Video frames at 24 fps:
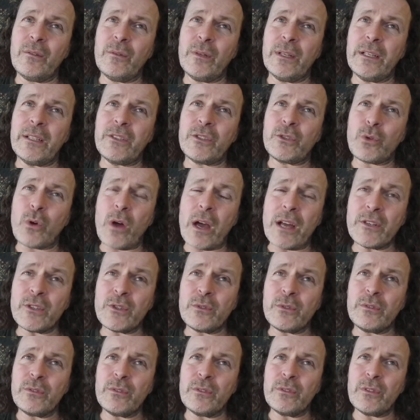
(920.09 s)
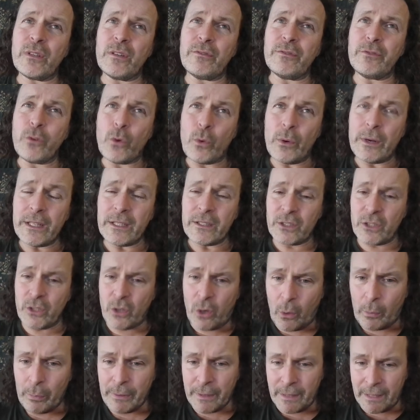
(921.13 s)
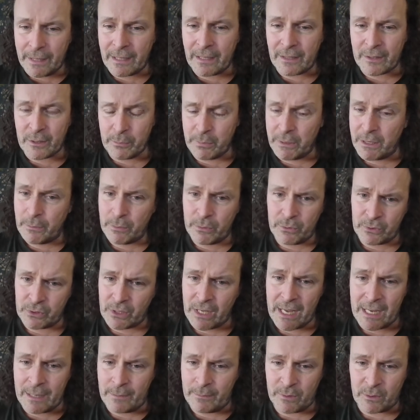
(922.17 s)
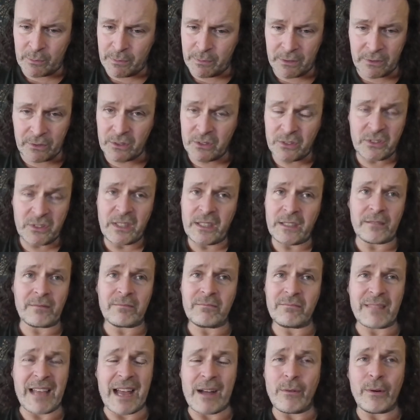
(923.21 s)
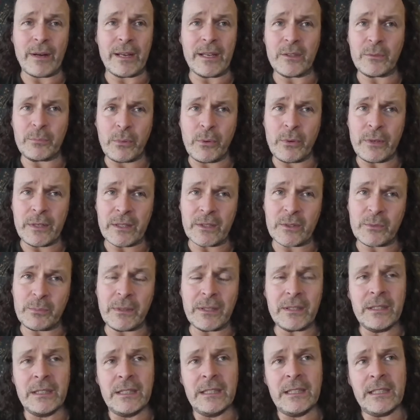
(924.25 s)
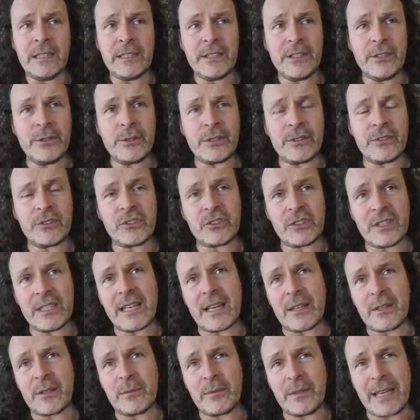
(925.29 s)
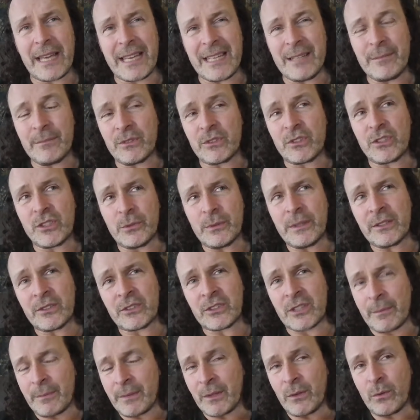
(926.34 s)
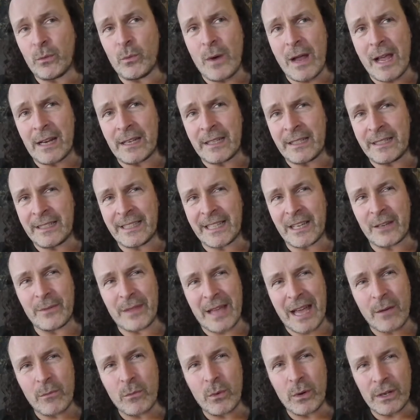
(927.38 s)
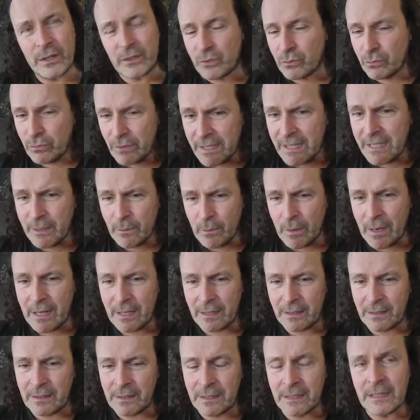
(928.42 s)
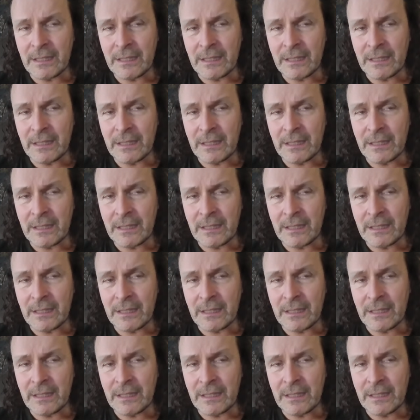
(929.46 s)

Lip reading: We try to avoid copying other people's games because I just think that way is pointless. But you can see other games doing something well and you go, that works really well.